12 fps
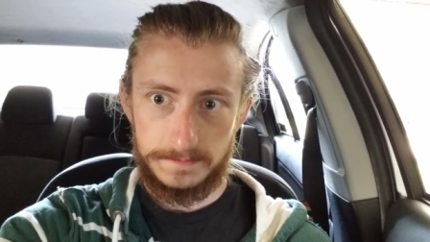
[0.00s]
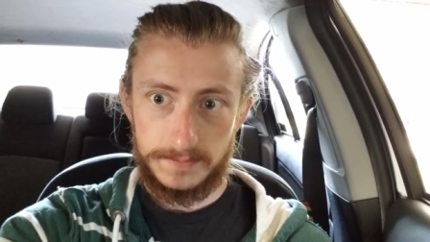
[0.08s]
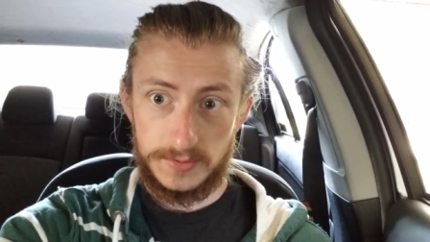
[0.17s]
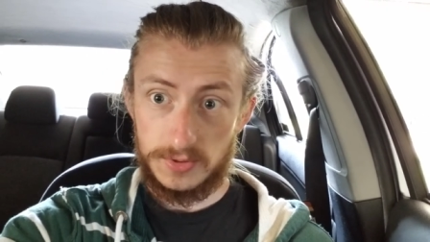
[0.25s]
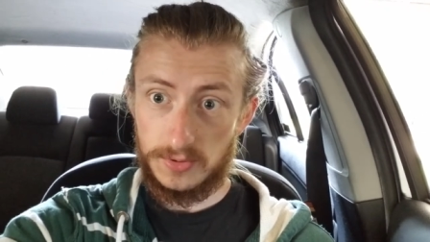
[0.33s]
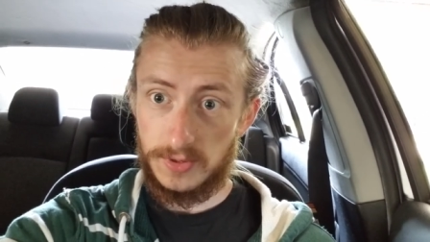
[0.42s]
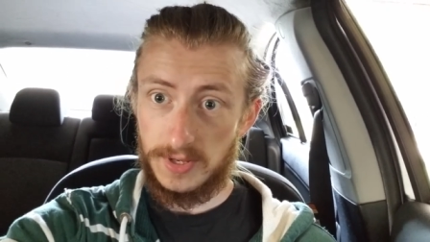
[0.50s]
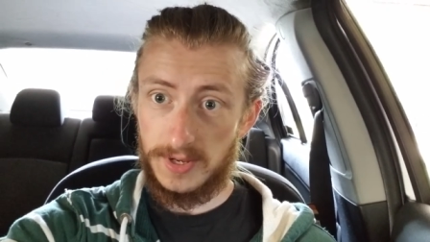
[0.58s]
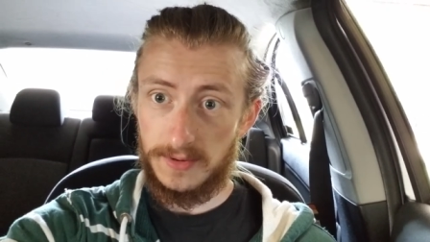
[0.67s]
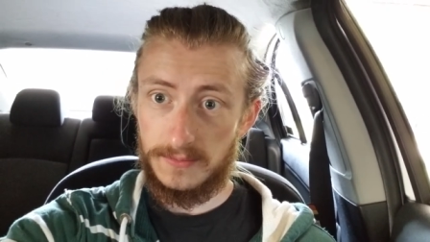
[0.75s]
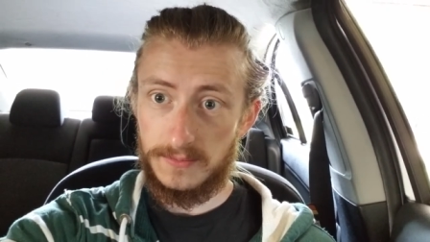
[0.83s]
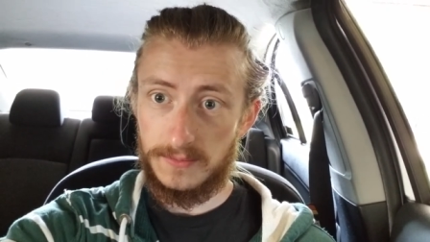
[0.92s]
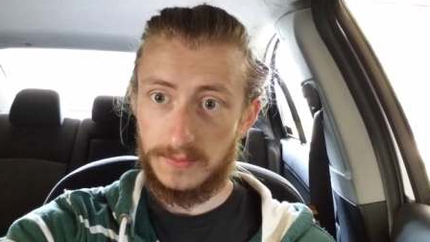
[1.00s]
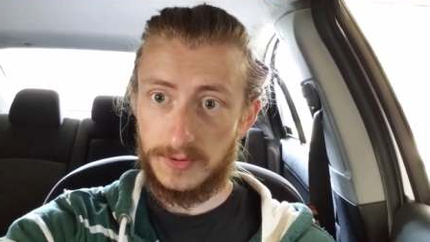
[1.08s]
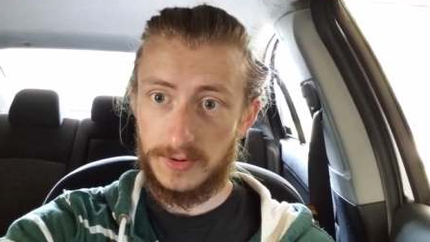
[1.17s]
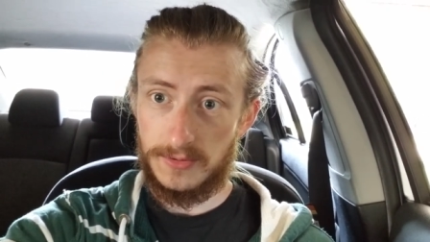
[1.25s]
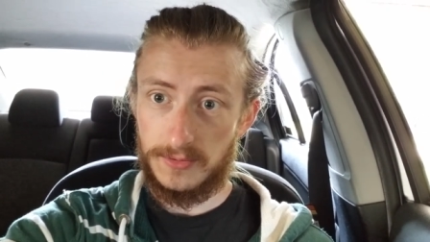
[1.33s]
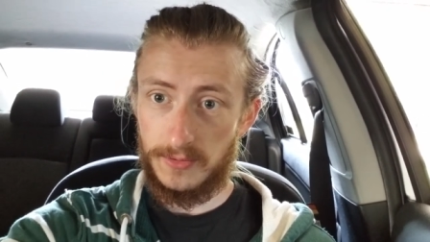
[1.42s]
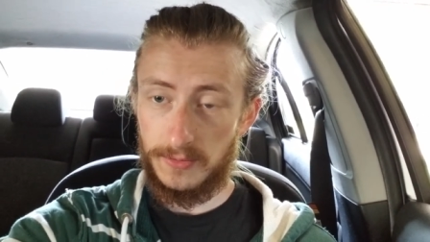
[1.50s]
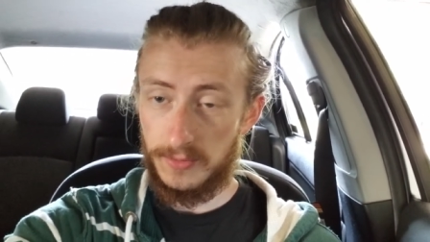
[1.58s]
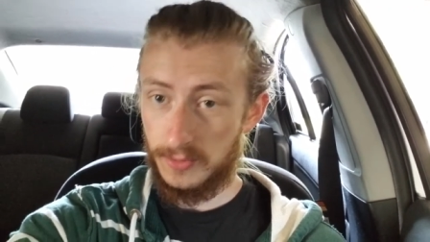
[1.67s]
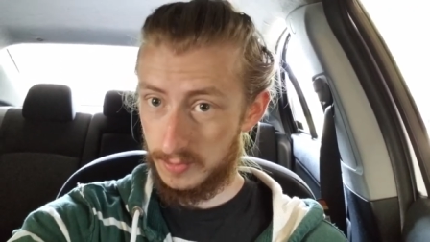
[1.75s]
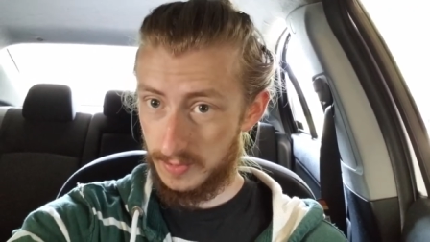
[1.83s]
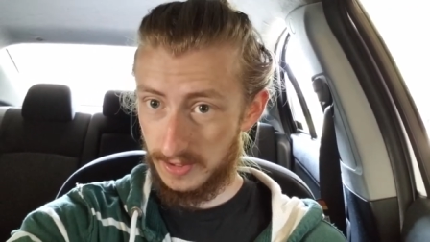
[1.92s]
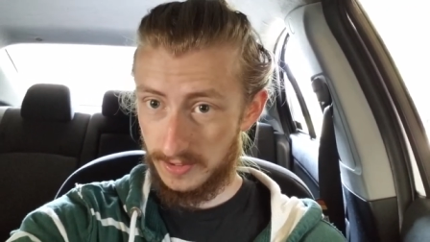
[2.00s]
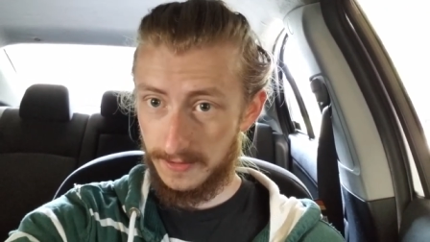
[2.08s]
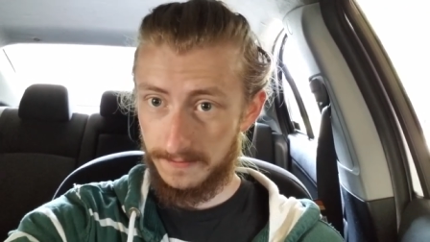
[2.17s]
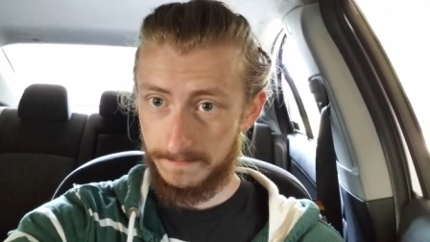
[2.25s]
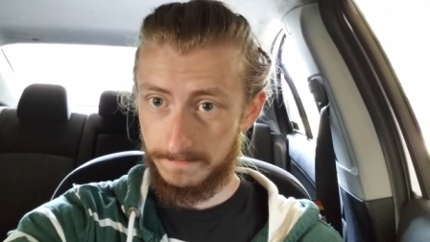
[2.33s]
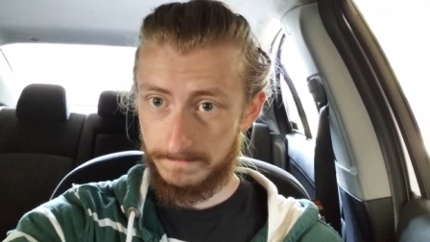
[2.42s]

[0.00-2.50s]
so yeah gonna throw the boost pill in